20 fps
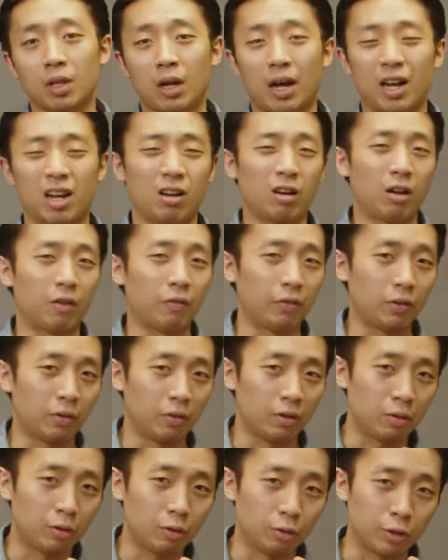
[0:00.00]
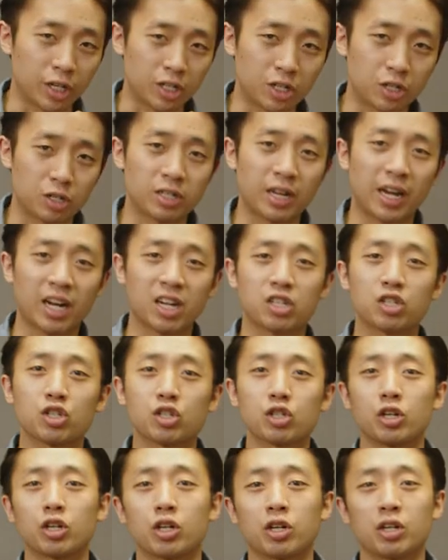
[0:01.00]
I get a lot of the rich
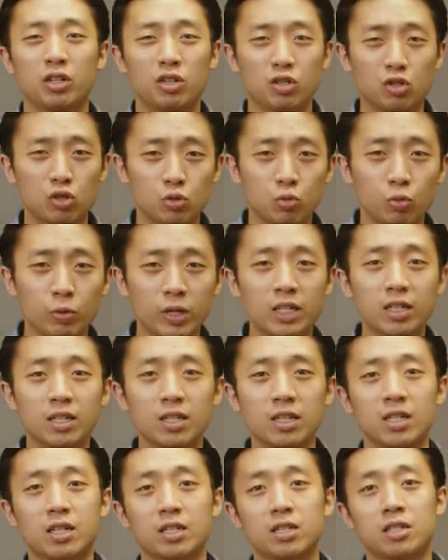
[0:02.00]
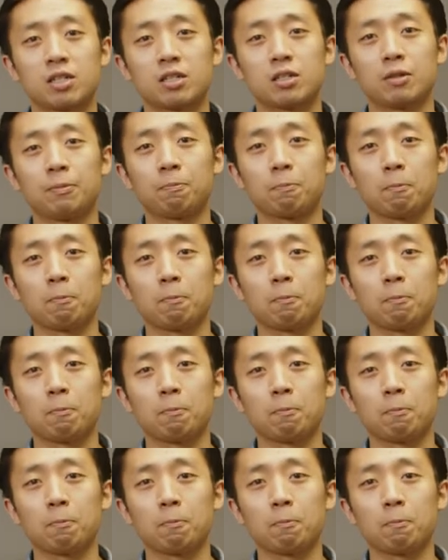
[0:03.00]
texture, the sweetness,